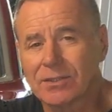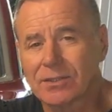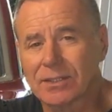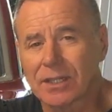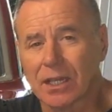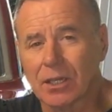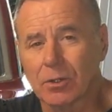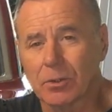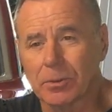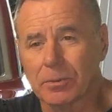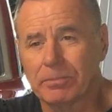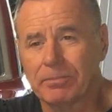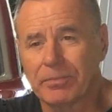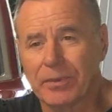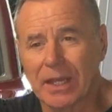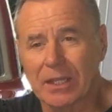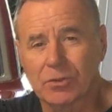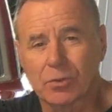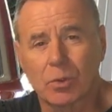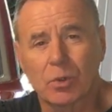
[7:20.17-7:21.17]
So
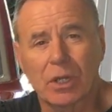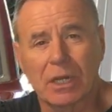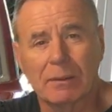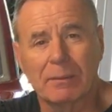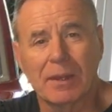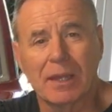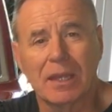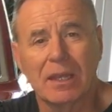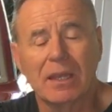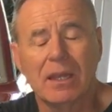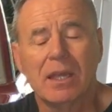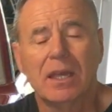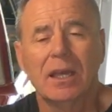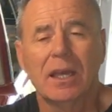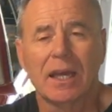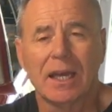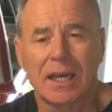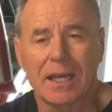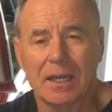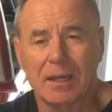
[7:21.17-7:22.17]
that's all going to be
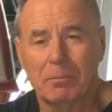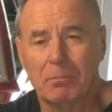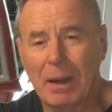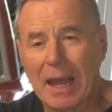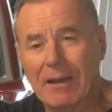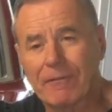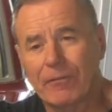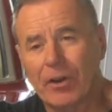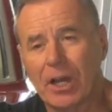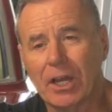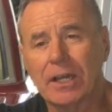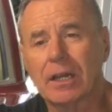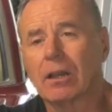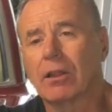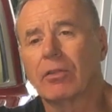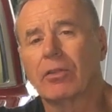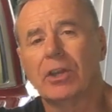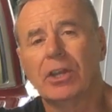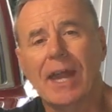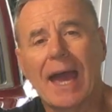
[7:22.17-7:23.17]
black vinyl
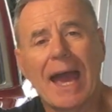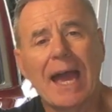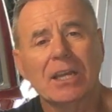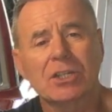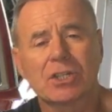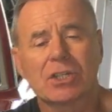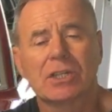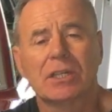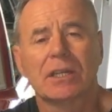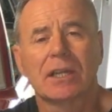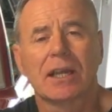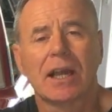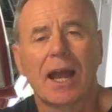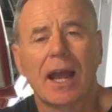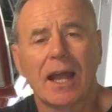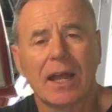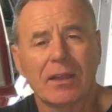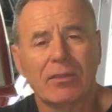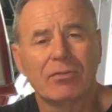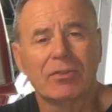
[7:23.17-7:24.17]
on the dash,
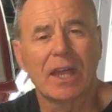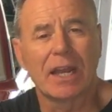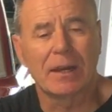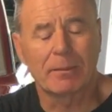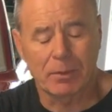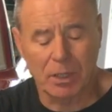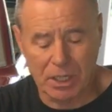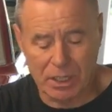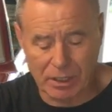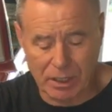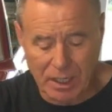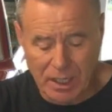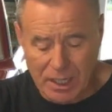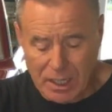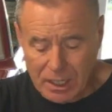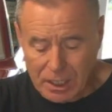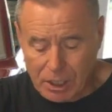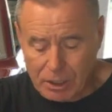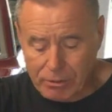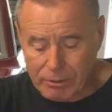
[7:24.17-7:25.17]
and then I'm going to
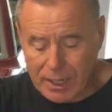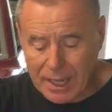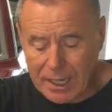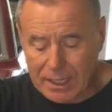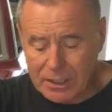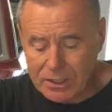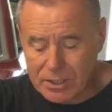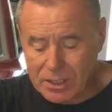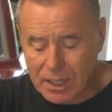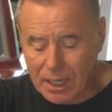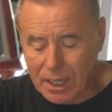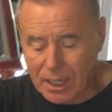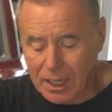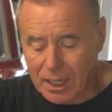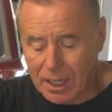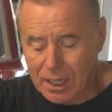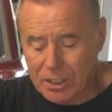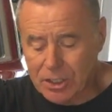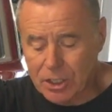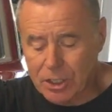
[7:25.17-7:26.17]
create
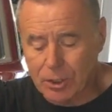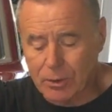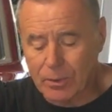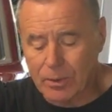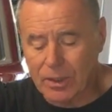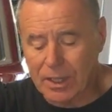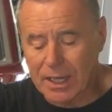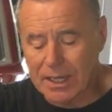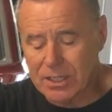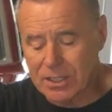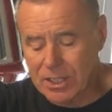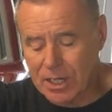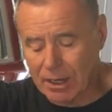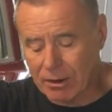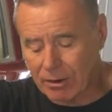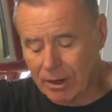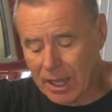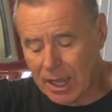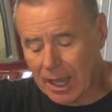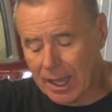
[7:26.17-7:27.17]
a new
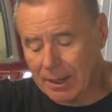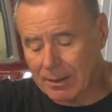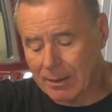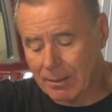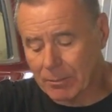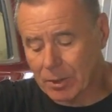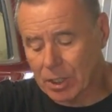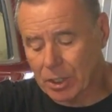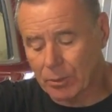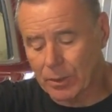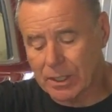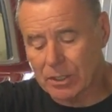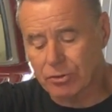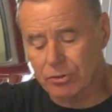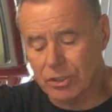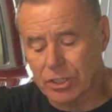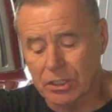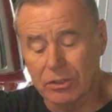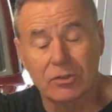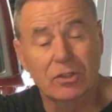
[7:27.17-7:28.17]
interior, and I'm going to
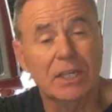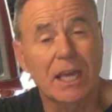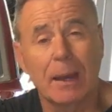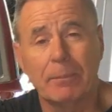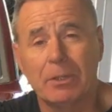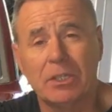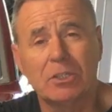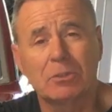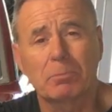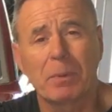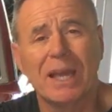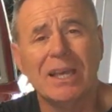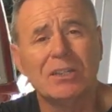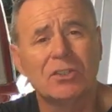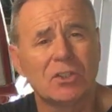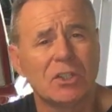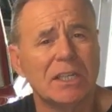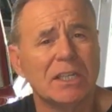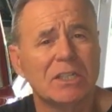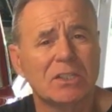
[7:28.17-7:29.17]
introduce cubby
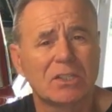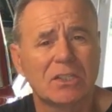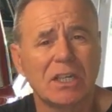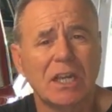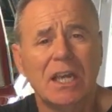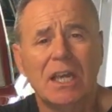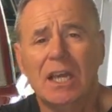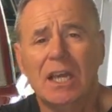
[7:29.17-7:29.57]
spaces,